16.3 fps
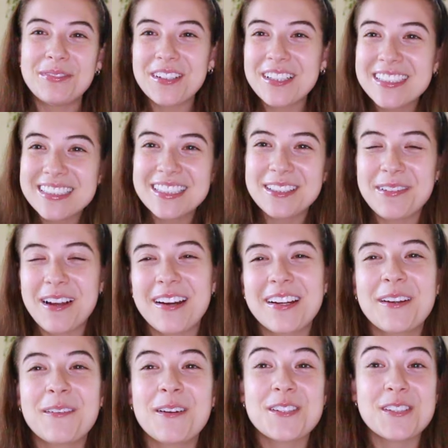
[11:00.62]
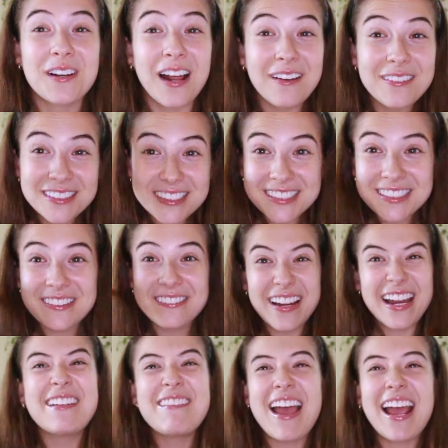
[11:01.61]
booked the Powered commercial. And I was
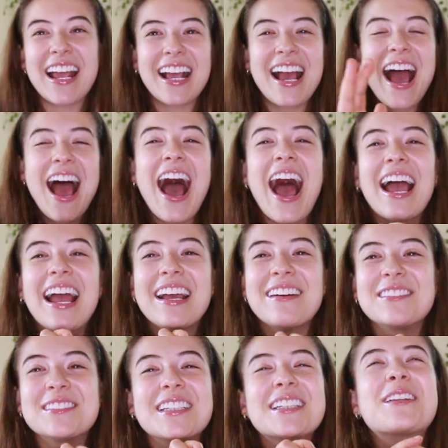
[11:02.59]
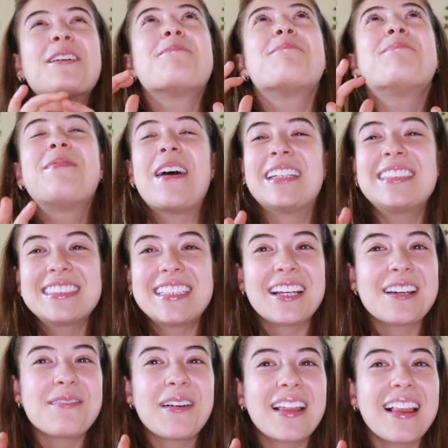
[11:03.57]
screaming. It was like the best
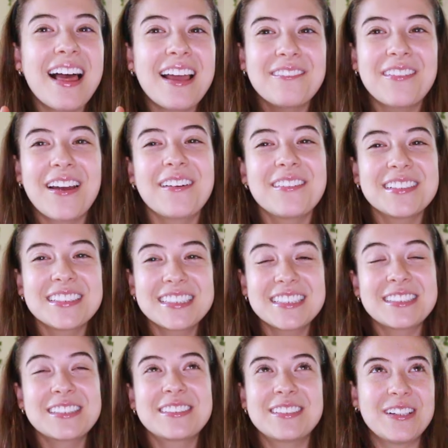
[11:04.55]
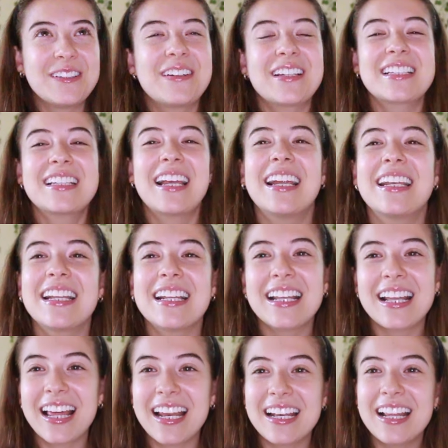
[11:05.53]
day of my life. I was so excited.
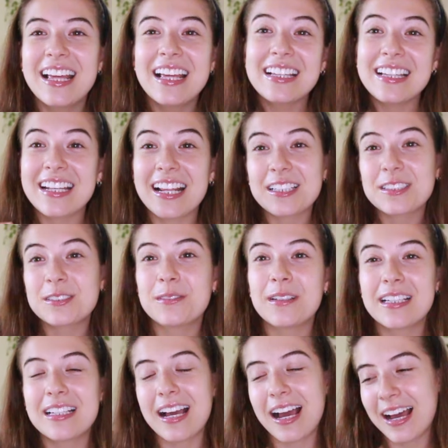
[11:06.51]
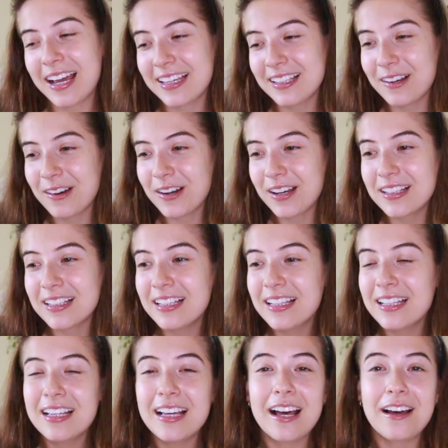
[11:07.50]
And then the next week I got
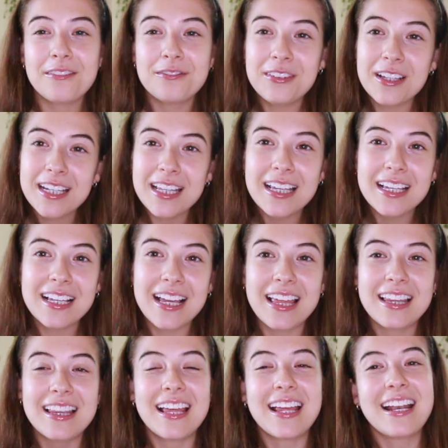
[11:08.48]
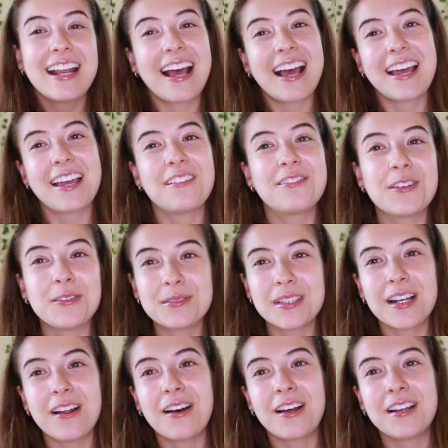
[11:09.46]
a fitting, and then I filmed
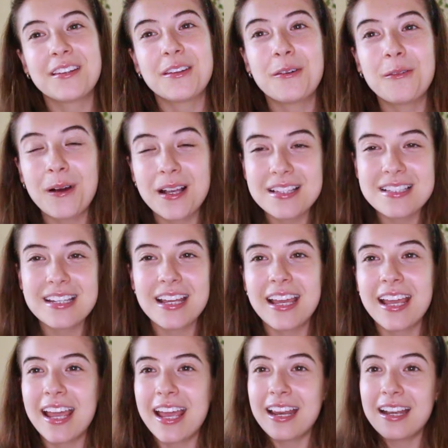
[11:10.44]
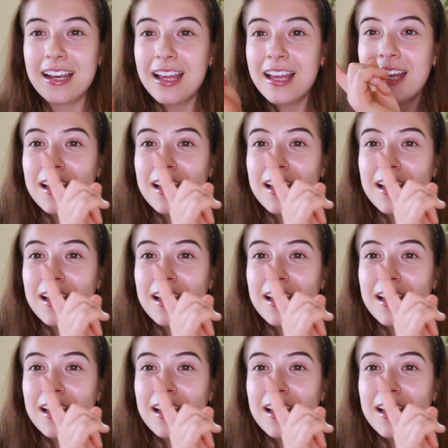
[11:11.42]
it on the Wednesday, and